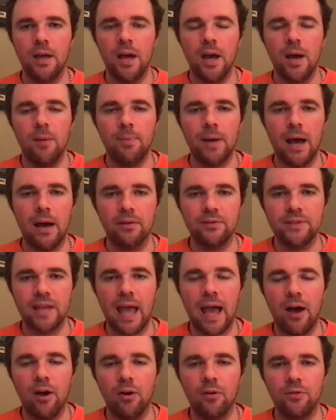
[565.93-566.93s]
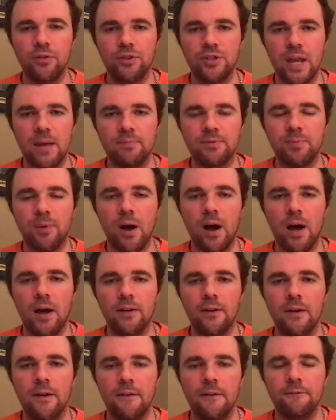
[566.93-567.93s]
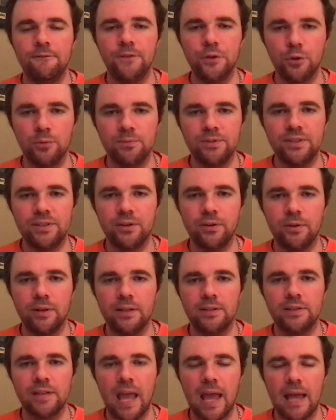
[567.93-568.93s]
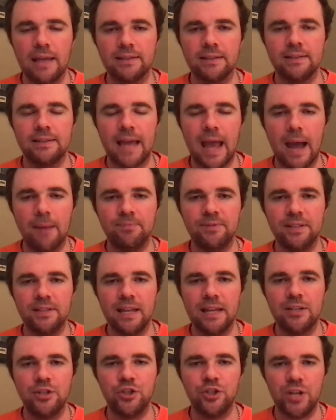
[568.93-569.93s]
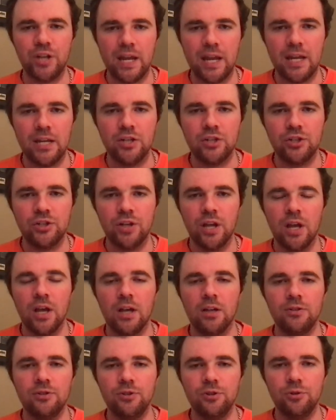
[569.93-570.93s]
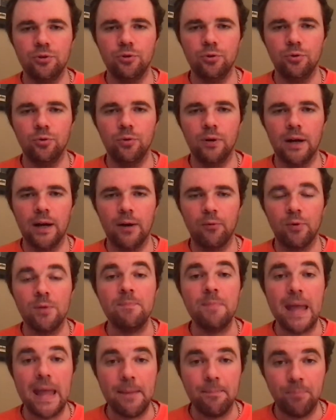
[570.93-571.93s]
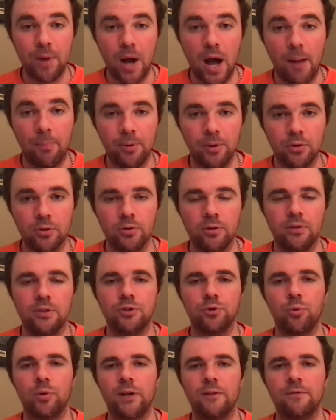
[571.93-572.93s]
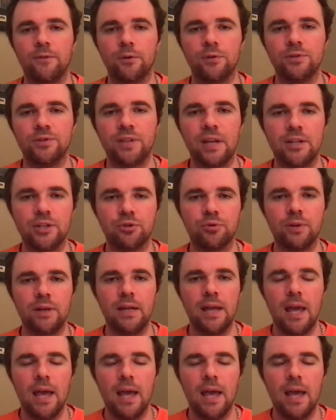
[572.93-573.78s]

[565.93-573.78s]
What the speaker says: about how the James Bond film series has adapted and changed to remain popular in the 21st century.